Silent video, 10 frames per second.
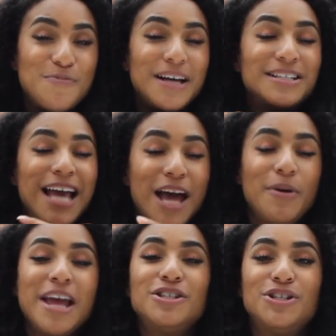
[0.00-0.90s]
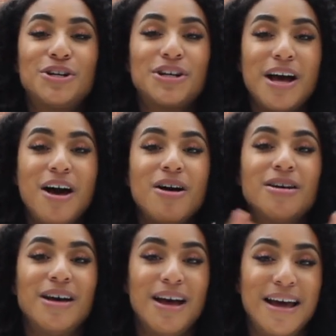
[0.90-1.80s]
my channel. It's your
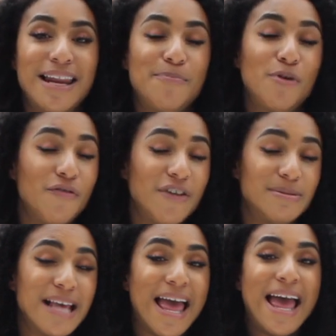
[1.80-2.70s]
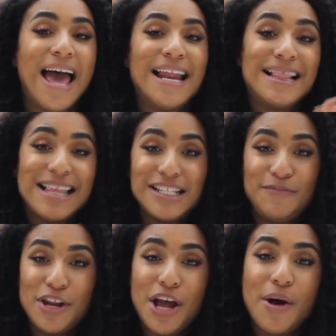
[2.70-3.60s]
girl, Curly Proverbz. And in this
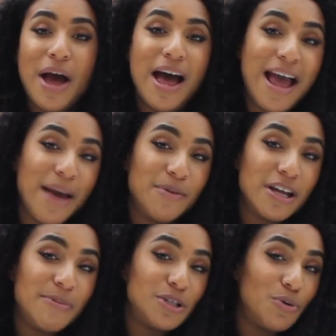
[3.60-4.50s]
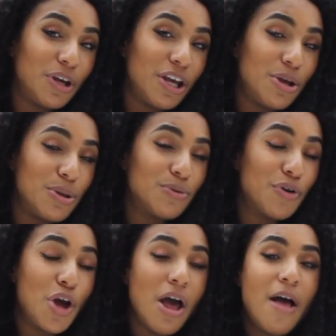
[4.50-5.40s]
video, I am going to be talking you
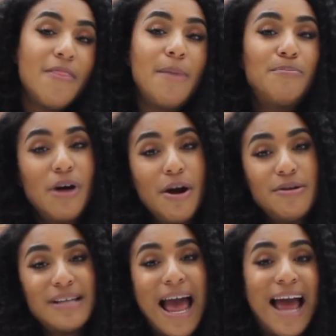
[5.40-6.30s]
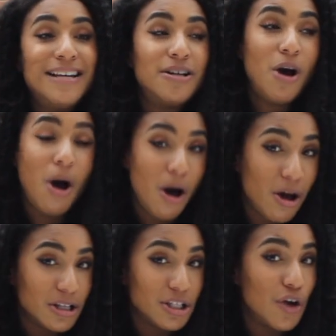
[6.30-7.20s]
through the pros and
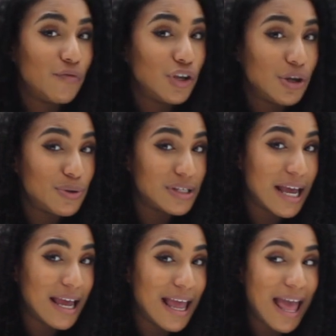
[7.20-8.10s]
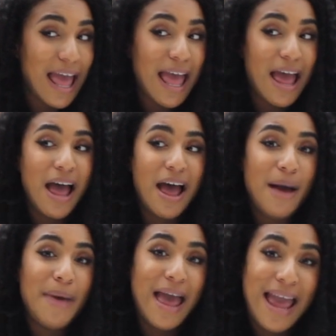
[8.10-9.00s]
cons of using
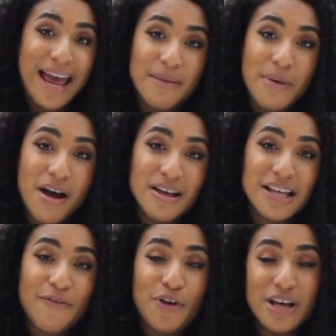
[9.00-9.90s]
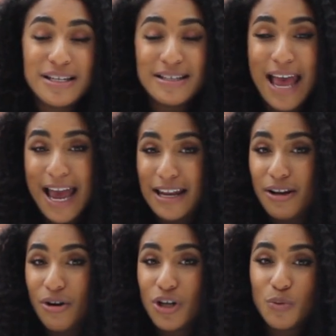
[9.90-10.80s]
henna mask versus a henna
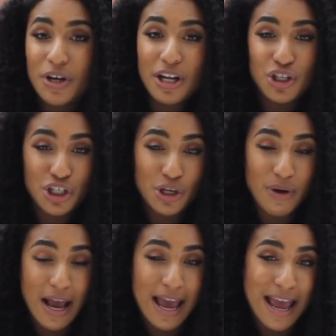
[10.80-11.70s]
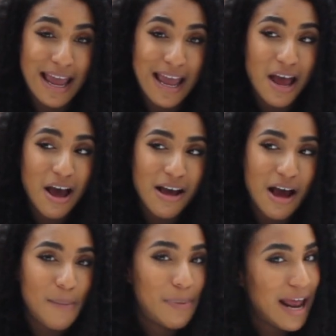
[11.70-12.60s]
gloss. We're going to do a
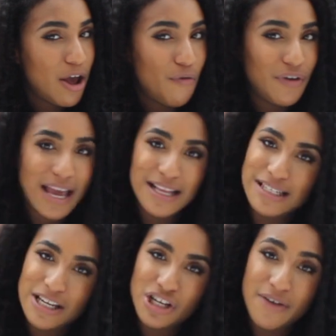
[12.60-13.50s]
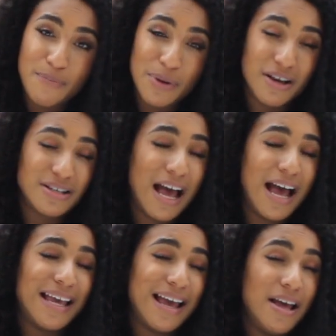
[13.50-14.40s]
kind of playoff against each other because
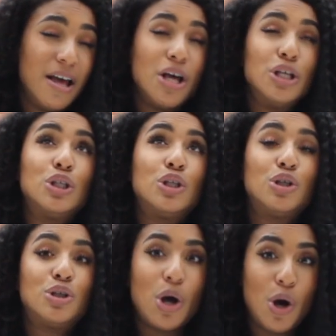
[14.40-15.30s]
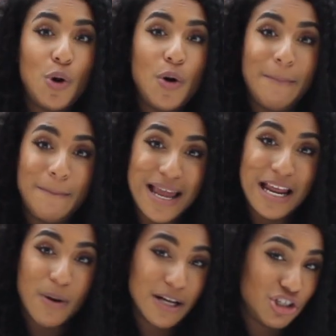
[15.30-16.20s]
I get so
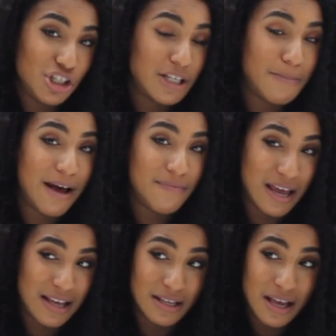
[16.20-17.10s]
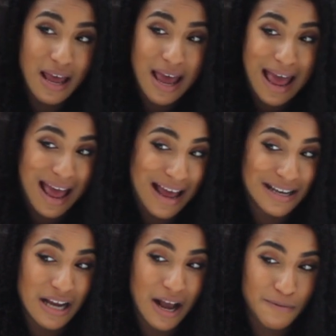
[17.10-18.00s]
many questions about this.
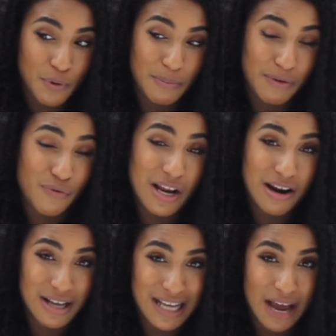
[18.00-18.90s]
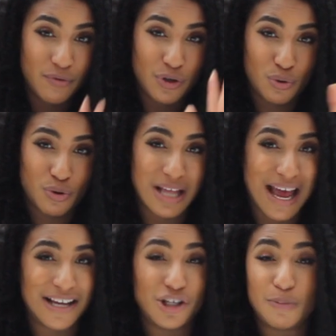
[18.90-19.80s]
And I thought it'd be really nice to have a resource that
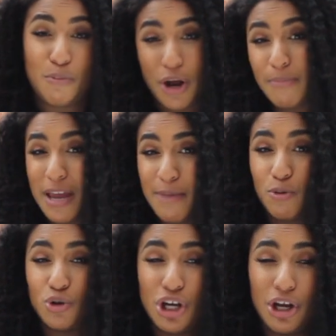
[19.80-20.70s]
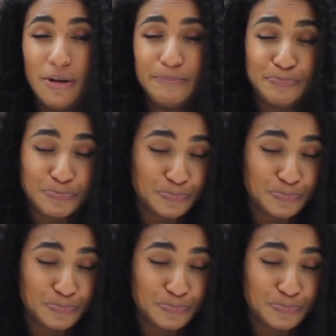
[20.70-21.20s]
I can just point people to.